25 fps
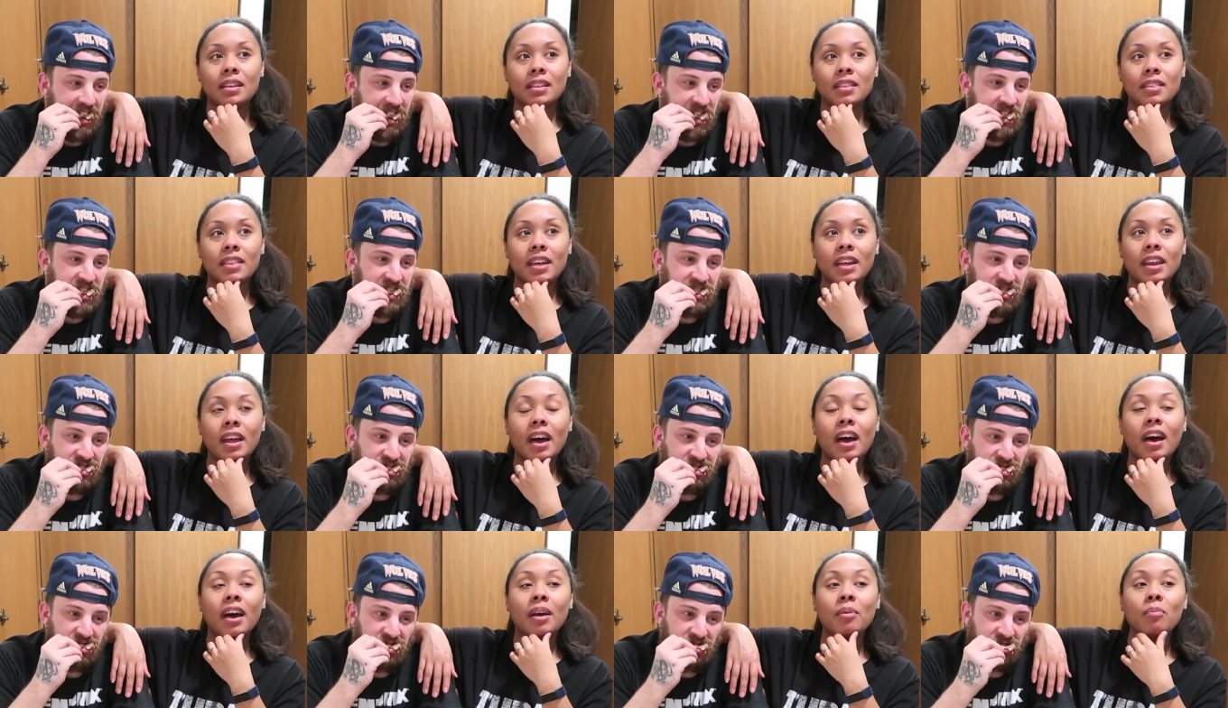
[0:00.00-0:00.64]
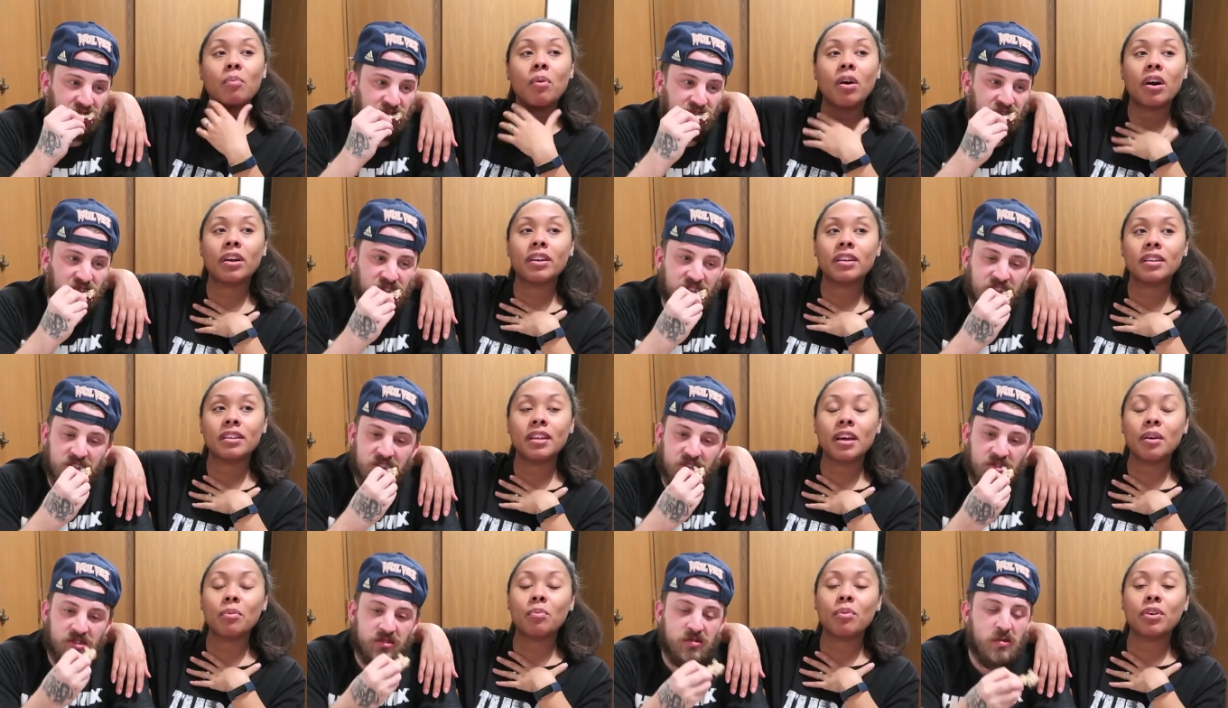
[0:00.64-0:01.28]
Speaker 1: that I
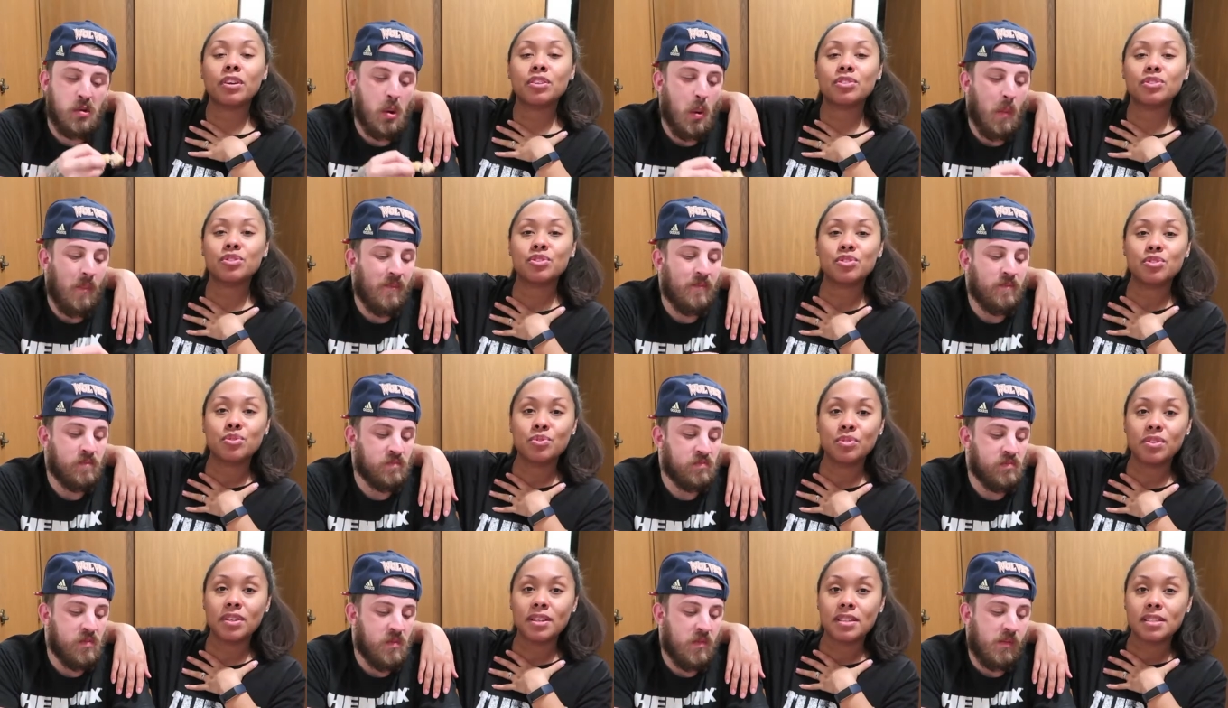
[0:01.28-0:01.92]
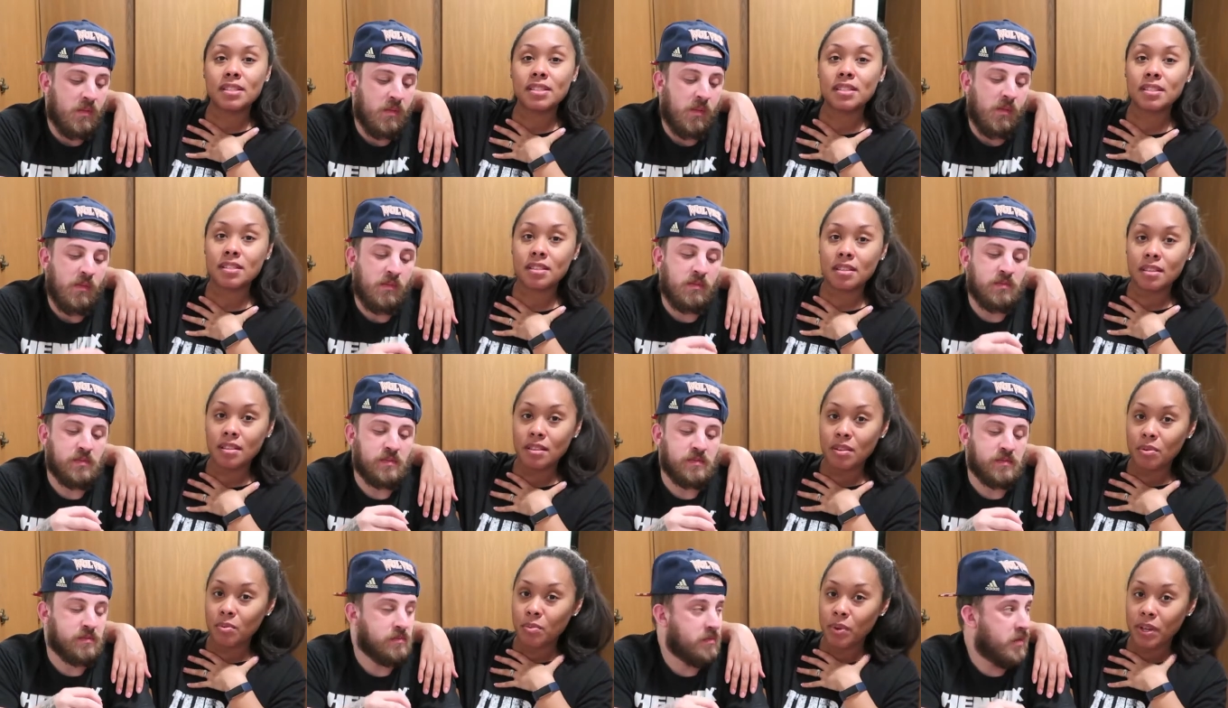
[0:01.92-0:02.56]
wanted. I wanted to do things
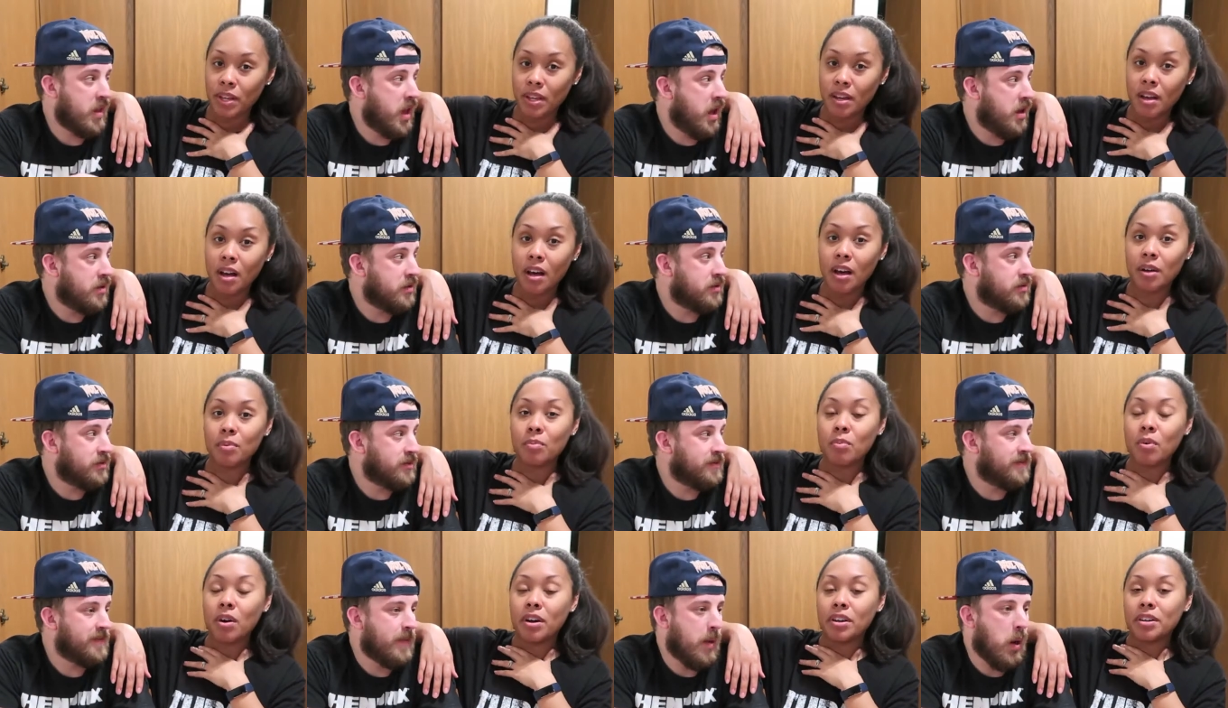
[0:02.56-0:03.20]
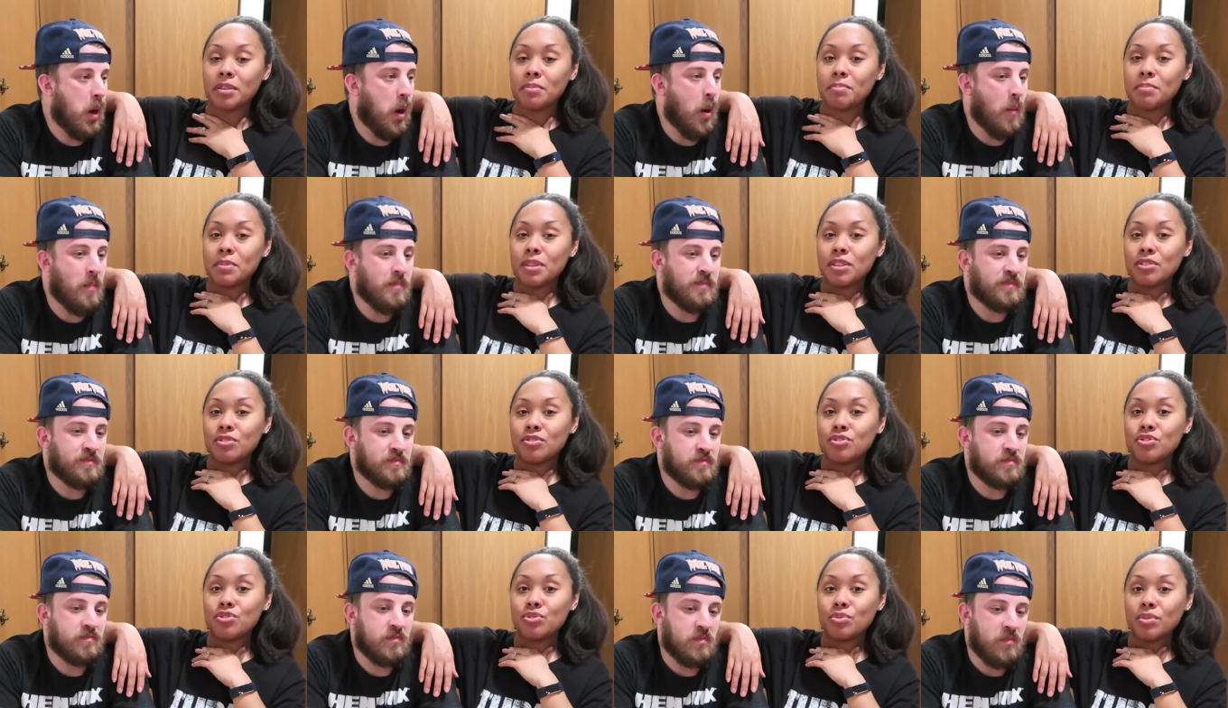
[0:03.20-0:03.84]
the way God wanted me
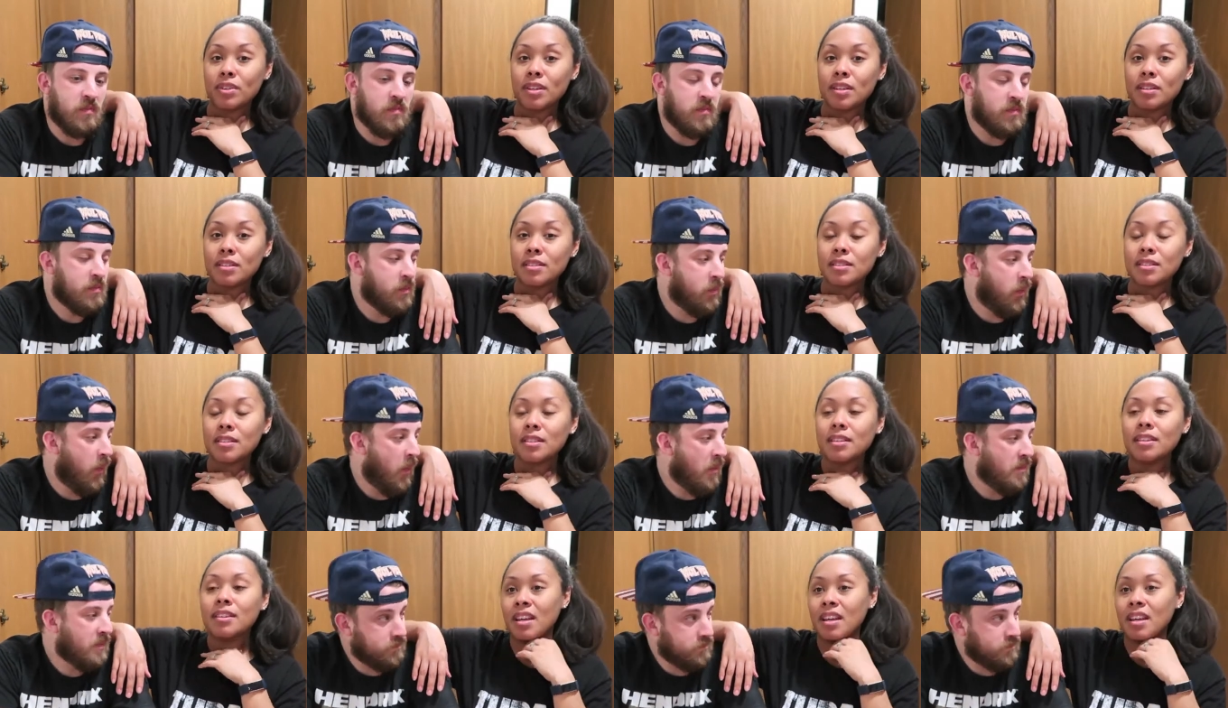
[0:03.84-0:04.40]
to do it.